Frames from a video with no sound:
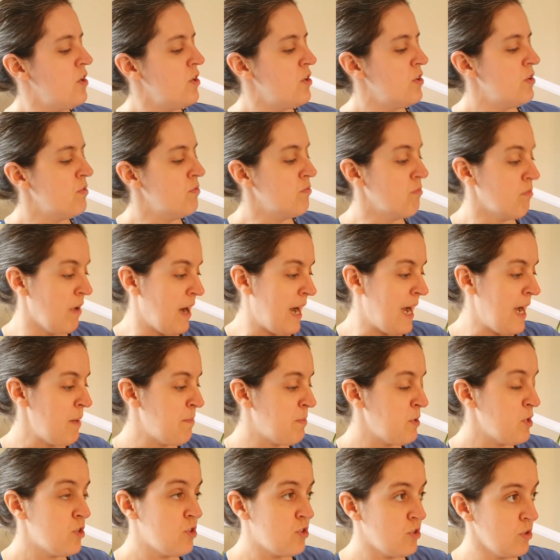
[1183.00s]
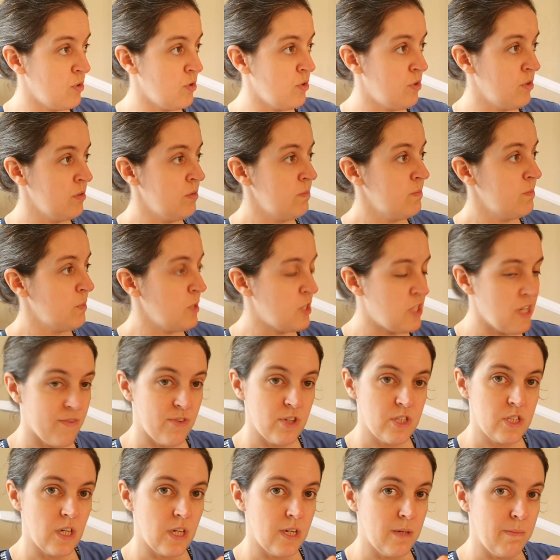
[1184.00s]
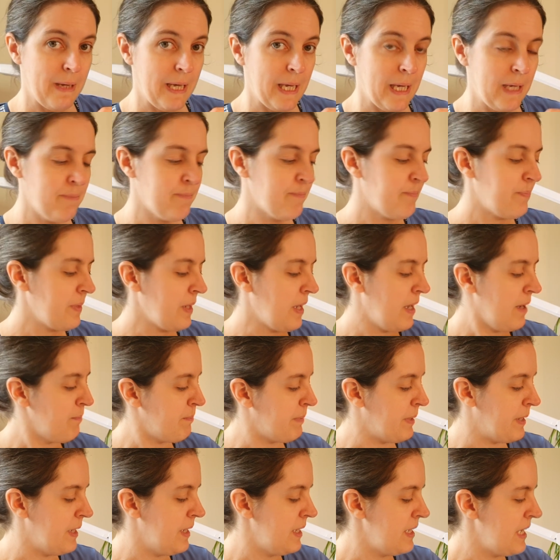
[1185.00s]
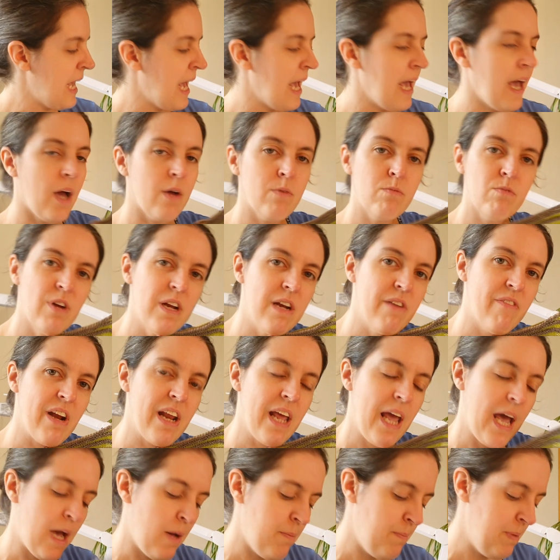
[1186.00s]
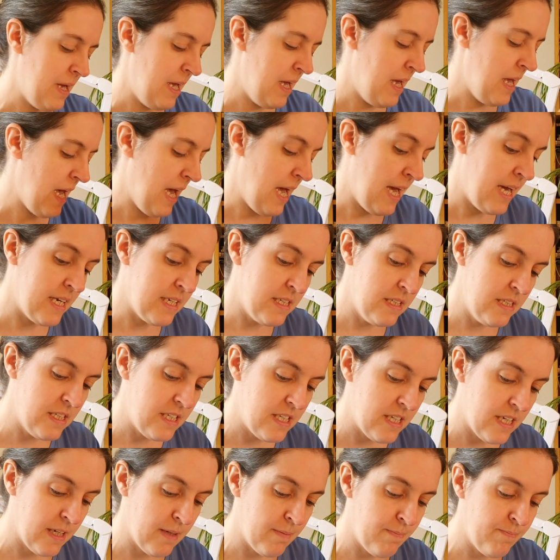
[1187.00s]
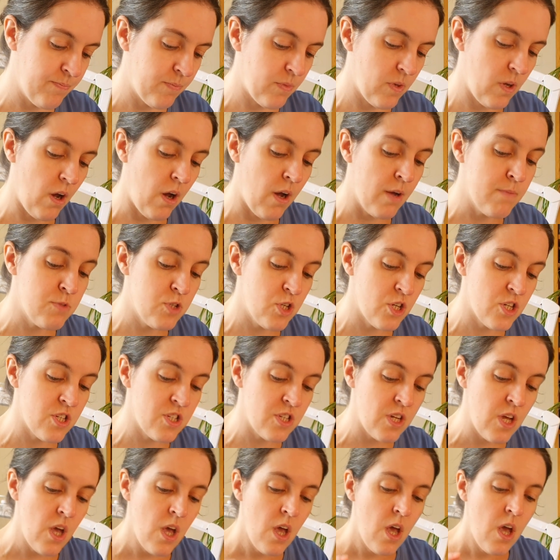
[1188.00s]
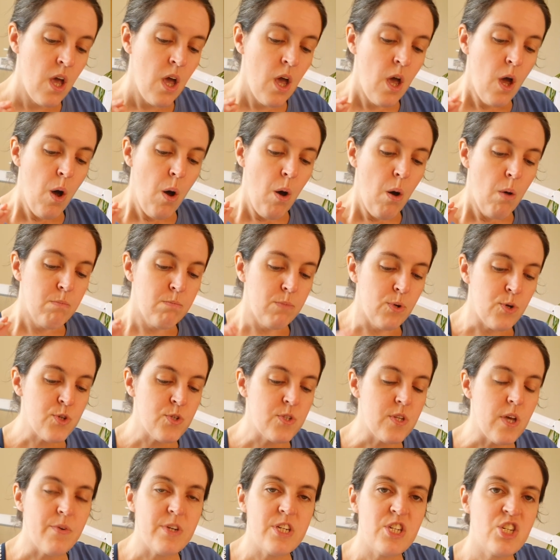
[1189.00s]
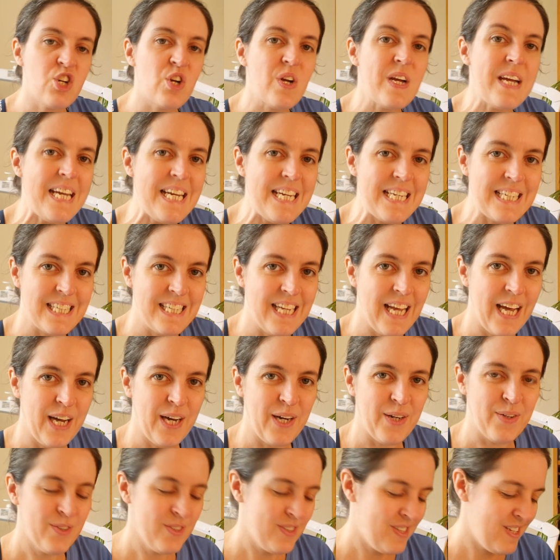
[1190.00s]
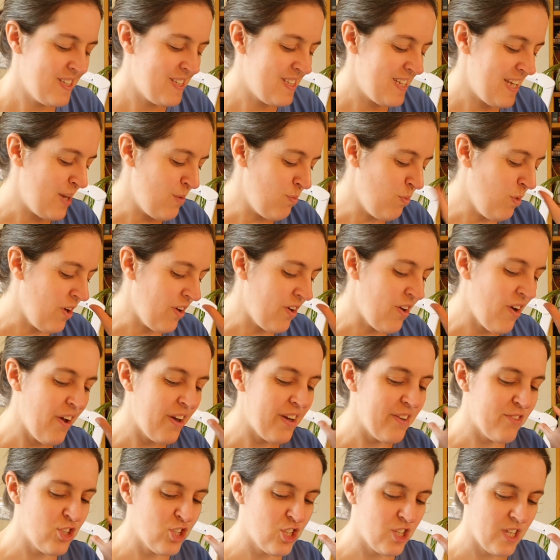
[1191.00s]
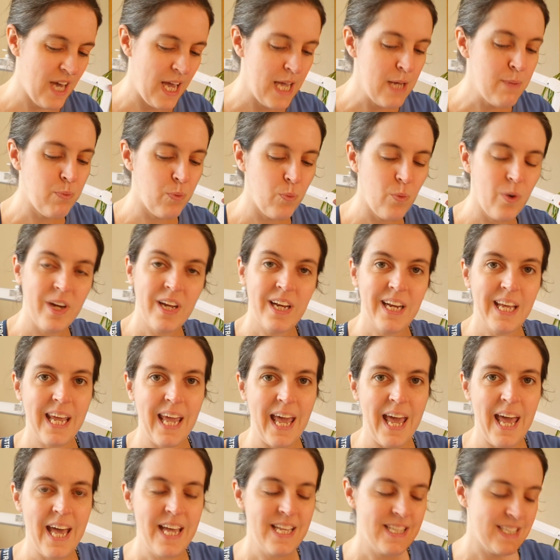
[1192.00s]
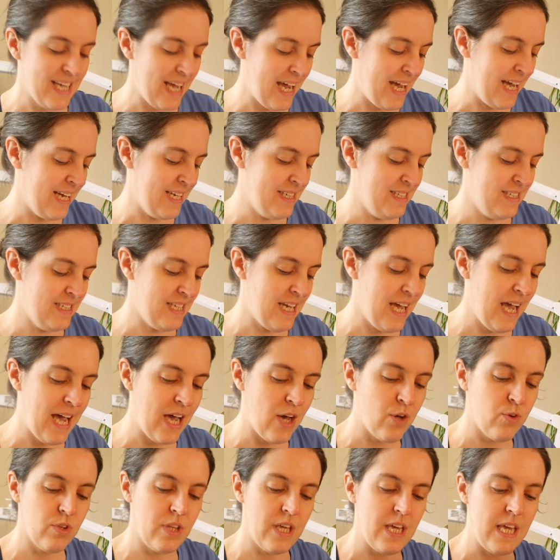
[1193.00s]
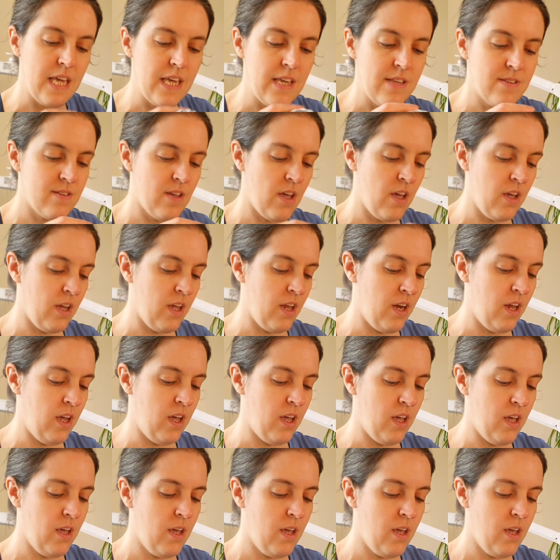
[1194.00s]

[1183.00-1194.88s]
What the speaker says: wrap, shawl, whichever it's going to be. But yeah, I'm really, really happy. And I'm just more so intrigued now to see what kind of shape we're going to get and how these are going to